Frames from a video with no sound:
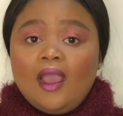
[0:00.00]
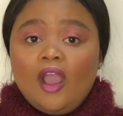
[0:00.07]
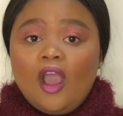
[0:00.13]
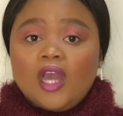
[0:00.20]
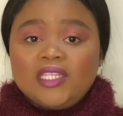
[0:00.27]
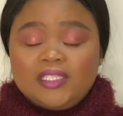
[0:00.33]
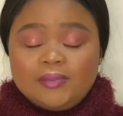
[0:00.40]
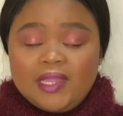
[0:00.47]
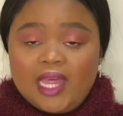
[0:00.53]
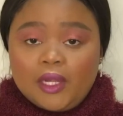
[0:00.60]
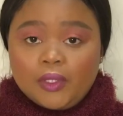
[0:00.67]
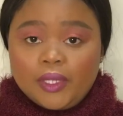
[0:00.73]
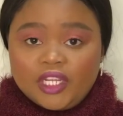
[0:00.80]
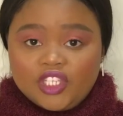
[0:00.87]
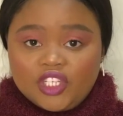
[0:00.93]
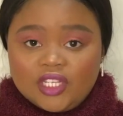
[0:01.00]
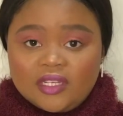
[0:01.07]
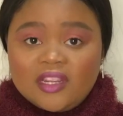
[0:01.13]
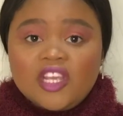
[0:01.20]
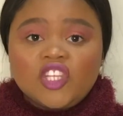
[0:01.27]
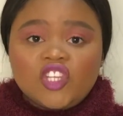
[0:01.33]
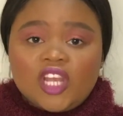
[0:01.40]
asked me that question.
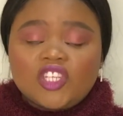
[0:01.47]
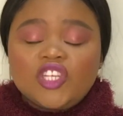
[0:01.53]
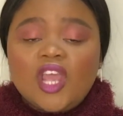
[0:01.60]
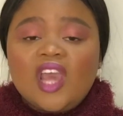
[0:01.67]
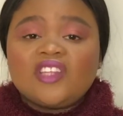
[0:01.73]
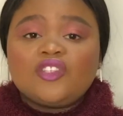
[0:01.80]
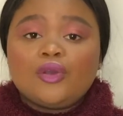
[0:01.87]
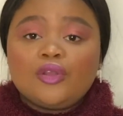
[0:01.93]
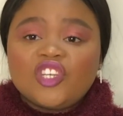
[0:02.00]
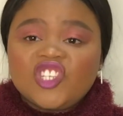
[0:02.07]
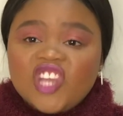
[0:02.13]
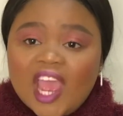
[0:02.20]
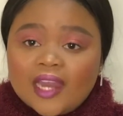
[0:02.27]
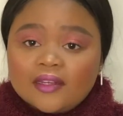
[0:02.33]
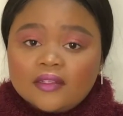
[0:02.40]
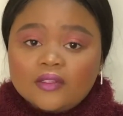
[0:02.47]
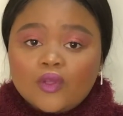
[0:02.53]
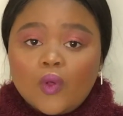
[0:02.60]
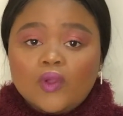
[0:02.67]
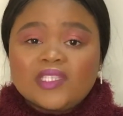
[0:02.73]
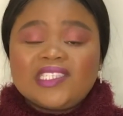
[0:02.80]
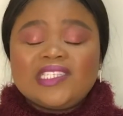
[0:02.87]
She actually has her own channel
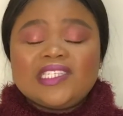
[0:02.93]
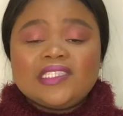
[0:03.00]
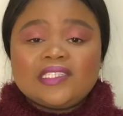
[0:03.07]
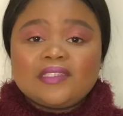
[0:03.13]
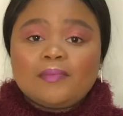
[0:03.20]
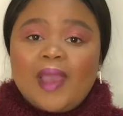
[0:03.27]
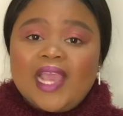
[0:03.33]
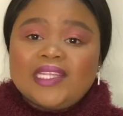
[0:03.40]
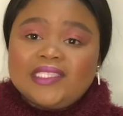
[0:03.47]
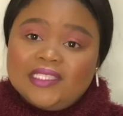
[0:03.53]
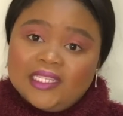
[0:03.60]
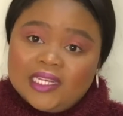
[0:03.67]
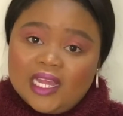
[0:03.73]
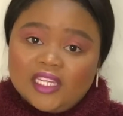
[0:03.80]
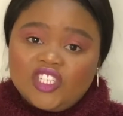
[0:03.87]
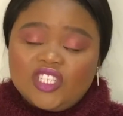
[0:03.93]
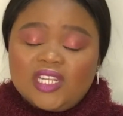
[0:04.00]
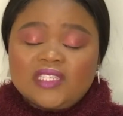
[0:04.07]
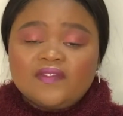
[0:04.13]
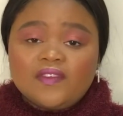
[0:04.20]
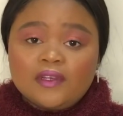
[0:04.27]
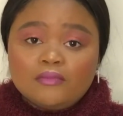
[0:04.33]
called Scenes by Zina. She does film